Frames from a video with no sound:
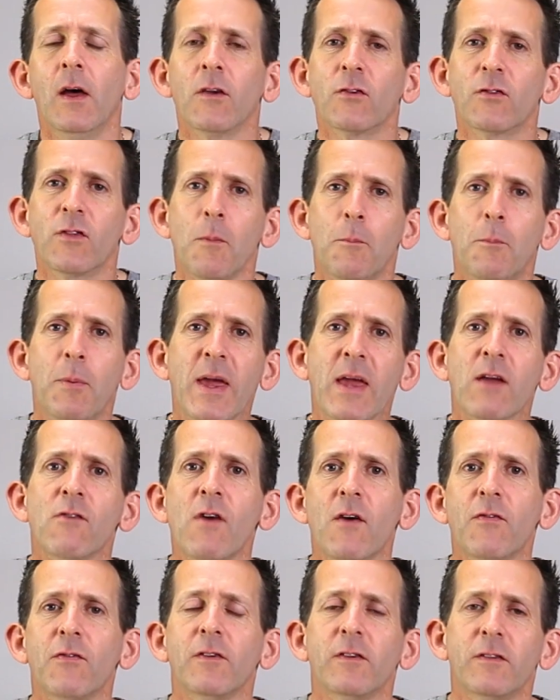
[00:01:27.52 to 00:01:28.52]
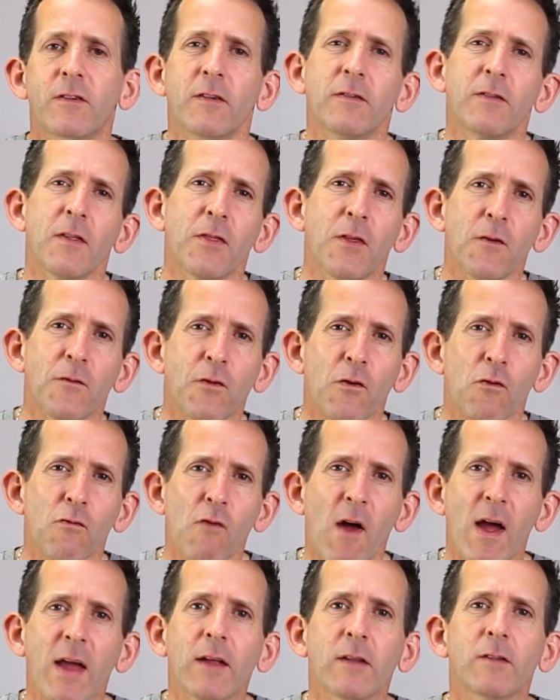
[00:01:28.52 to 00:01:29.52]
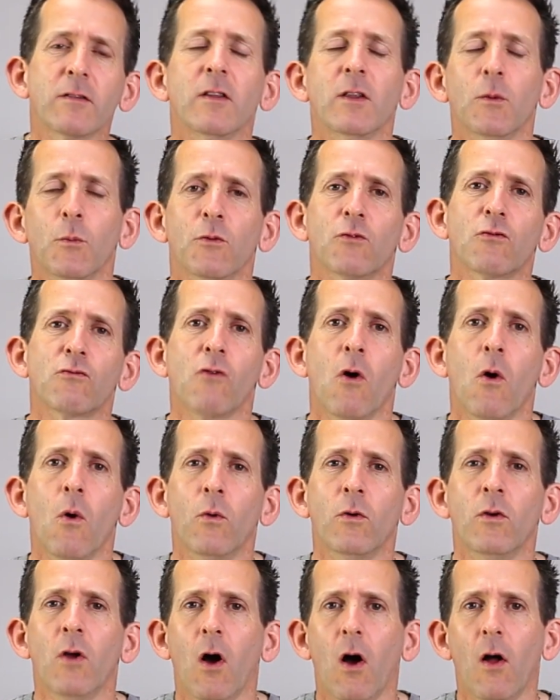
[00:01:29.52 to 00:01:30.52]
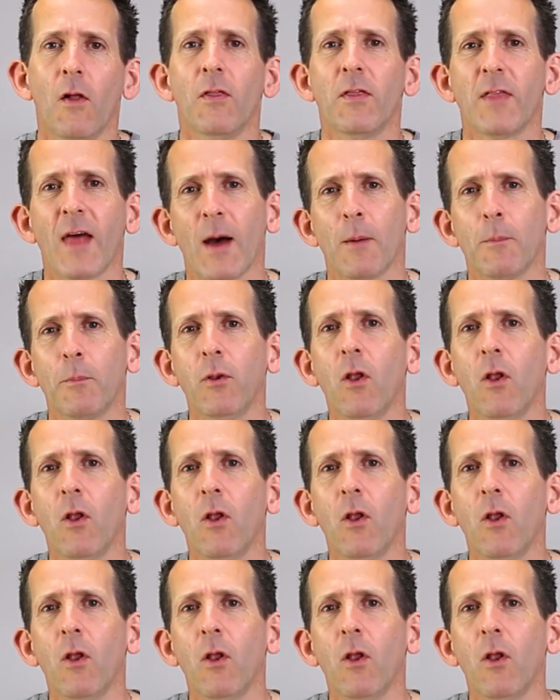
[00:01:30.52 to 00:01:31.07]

so the B references the varietal that was grown on that